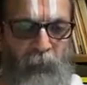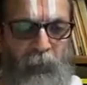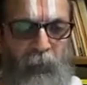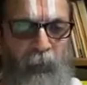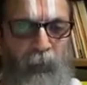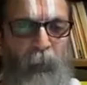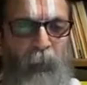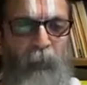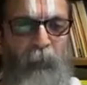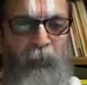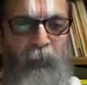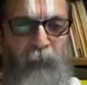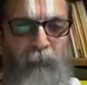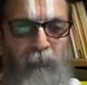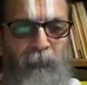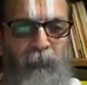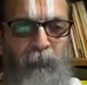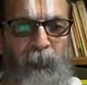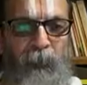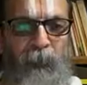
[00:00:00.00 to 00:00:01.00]

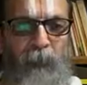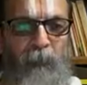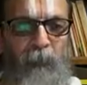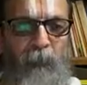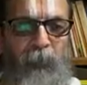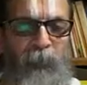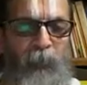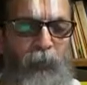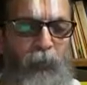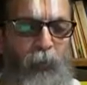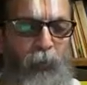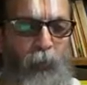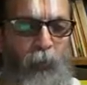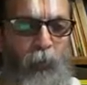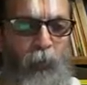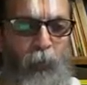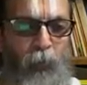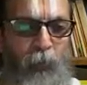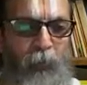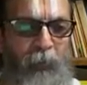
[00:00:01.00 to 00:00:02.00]
Hinduism, which is
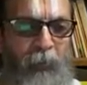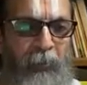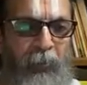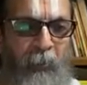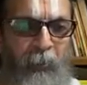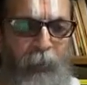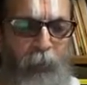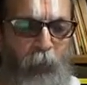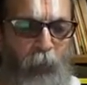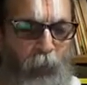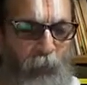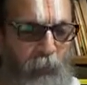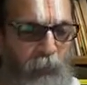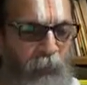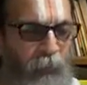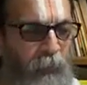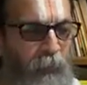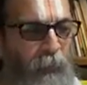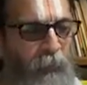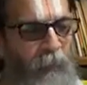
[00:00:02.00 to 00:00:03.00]
deep
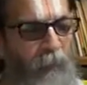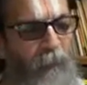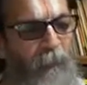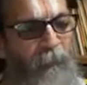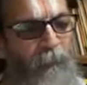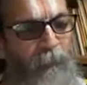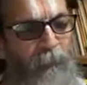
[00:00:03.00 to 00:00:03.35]
rooted in